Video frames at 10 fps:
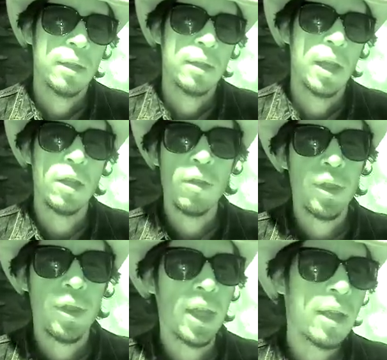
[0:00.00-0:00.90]
And you
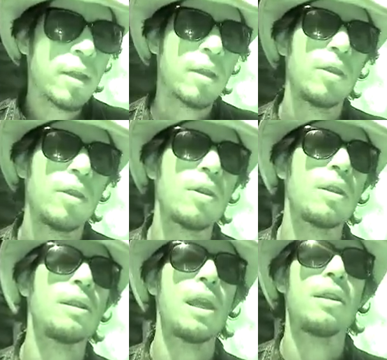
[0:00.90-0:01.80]
think you
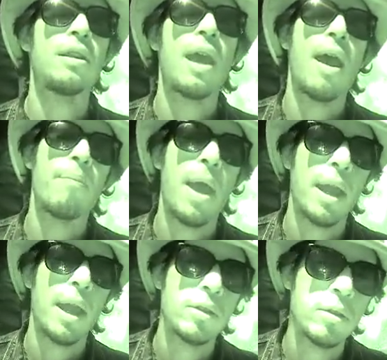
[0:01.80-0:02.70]
can date that
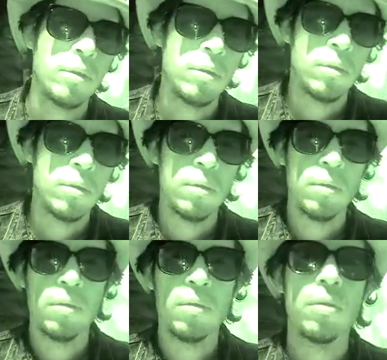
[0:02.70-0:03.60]
back
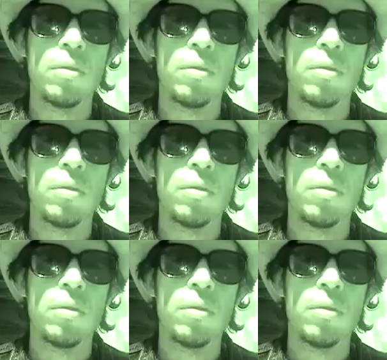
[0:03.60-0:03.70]
to